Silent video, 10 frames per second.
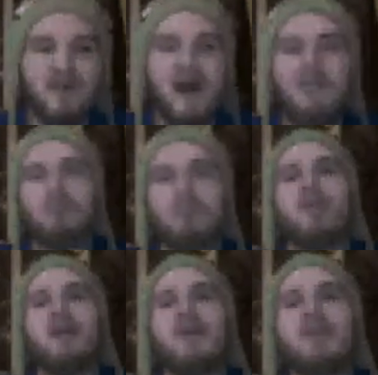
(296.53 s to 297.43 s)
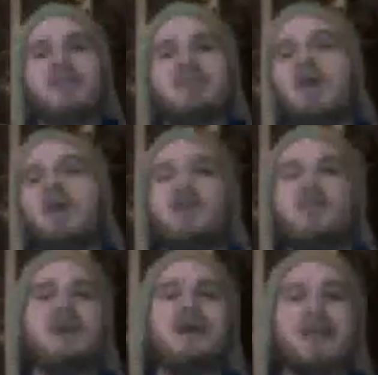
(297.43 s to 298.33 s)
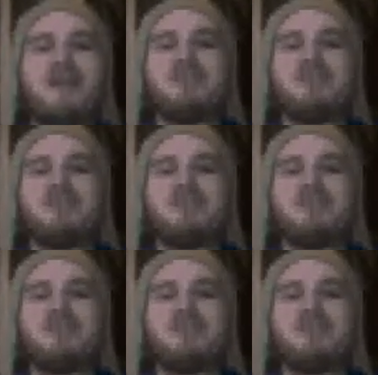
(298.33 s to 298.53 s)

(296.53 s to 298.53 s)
with 5 or more letters, you get